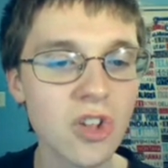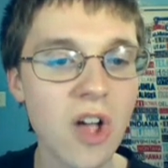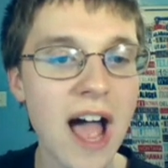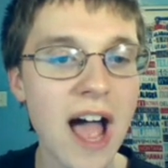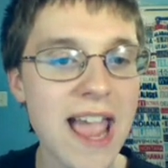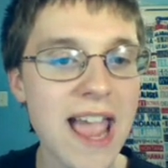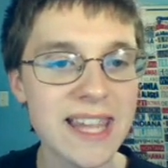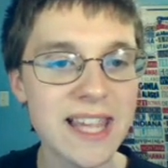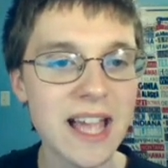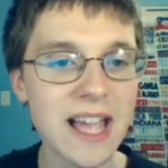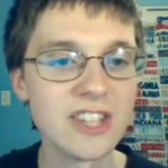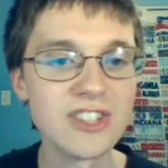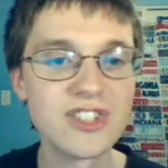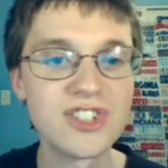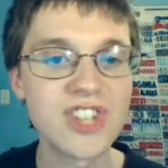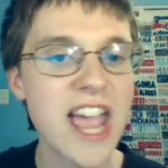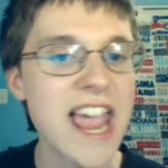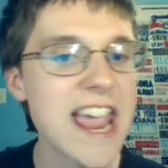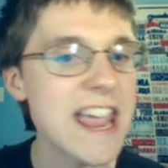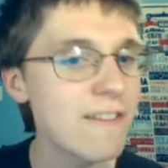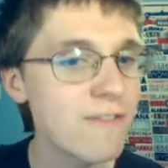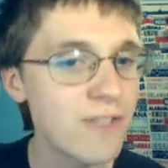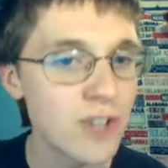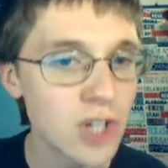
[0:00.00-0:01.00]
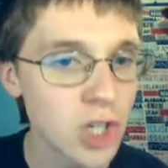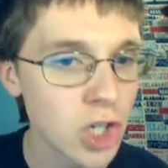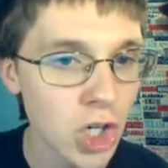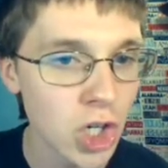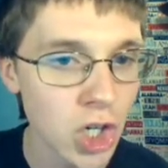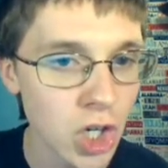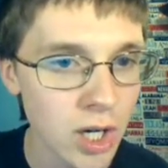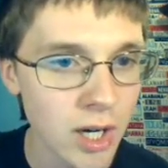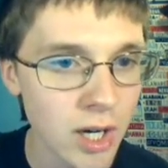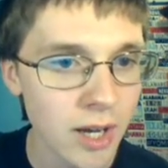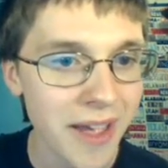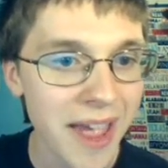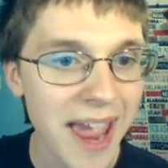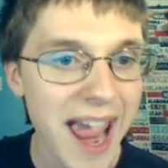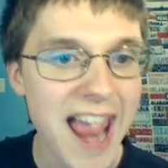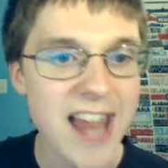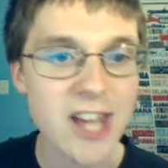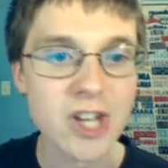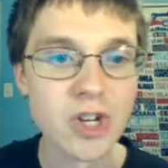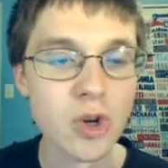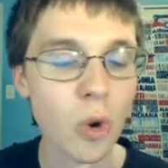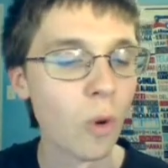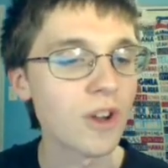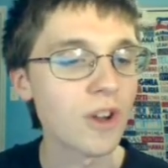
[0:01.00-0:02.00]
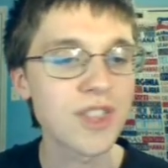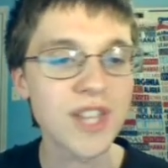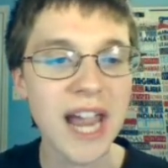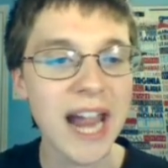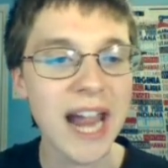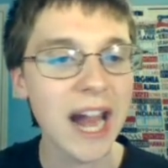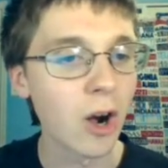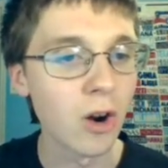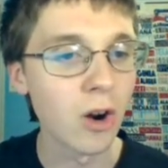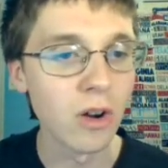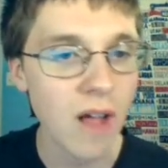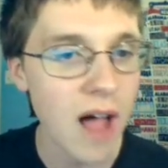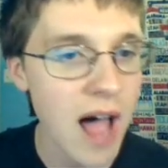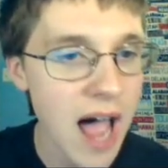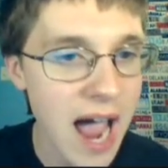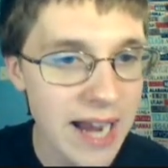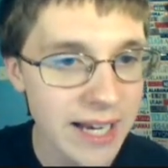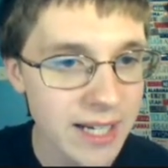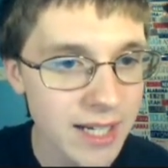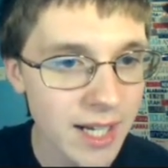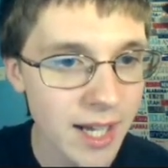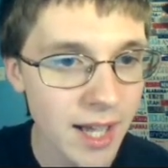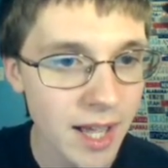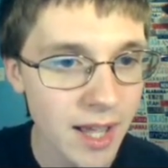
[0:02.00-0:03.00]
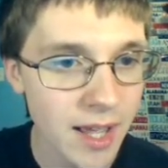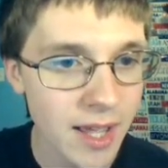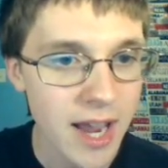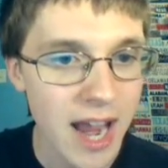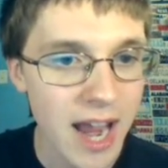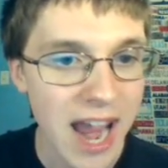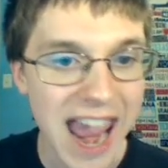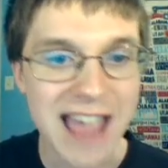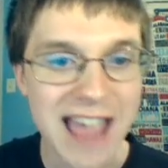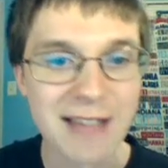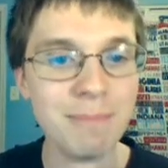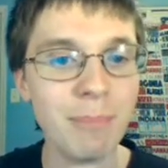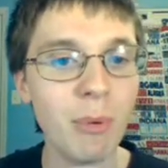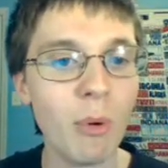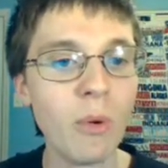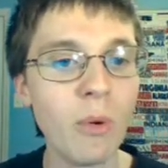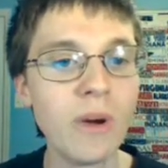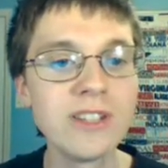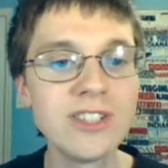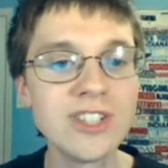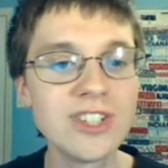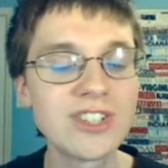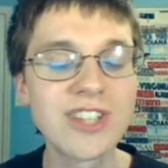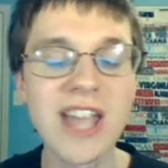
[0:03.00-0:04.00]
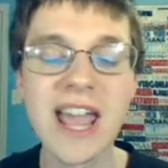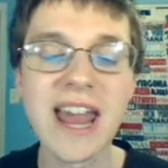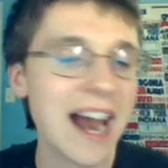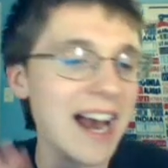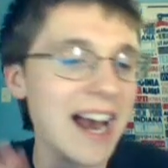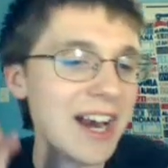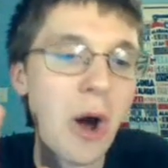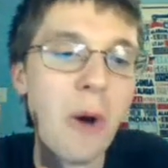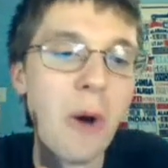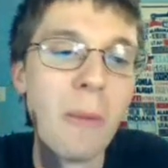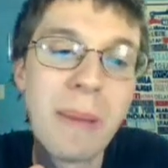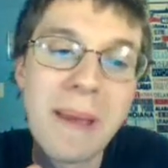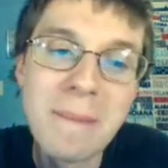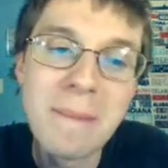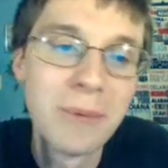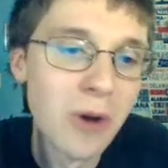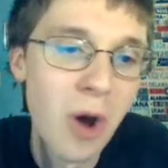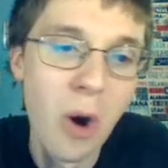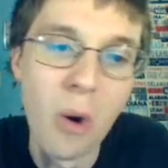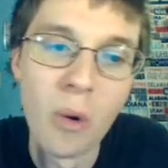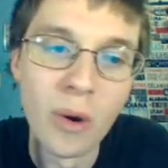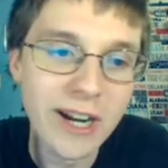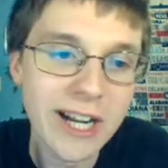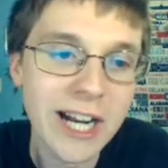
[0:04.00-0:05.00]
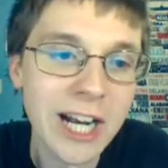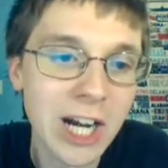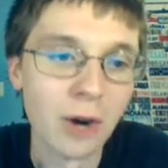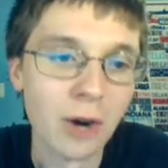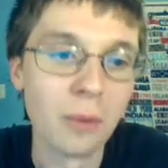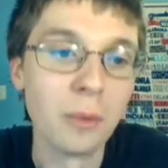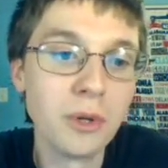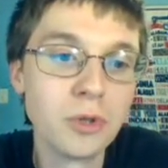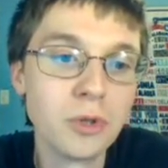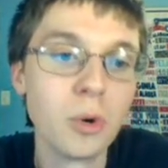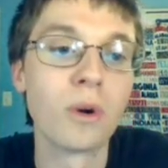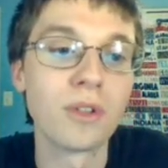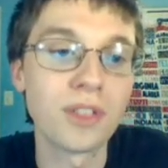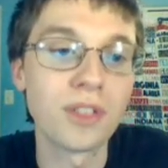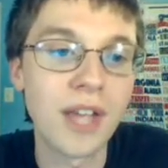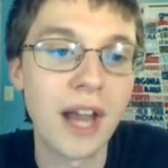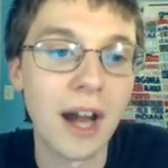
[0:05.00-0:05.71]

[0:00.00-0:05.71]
like Xavier and North Carolina and Boise State. And I know people don't want to hear it with North